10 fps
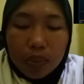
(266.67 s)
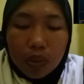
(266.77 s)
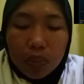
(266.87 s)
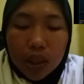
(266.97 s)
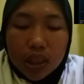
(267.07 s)
the
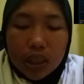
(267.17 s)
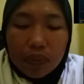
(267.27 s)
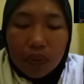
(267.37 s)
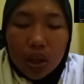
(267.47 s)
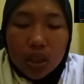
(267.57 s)
mobilizing
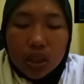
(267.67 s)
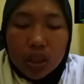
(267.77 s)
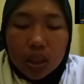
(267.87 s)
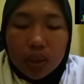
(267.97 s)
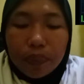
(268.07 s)
funds
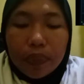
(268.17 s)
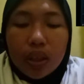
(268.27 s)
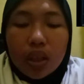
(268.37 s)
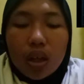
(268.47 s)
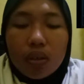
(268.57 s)
the
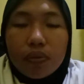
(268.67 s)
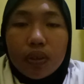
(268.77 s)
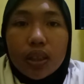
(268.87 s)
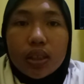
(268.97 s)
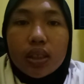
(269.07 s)

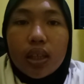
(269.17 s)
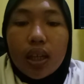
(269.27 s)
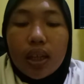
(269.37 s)
conference.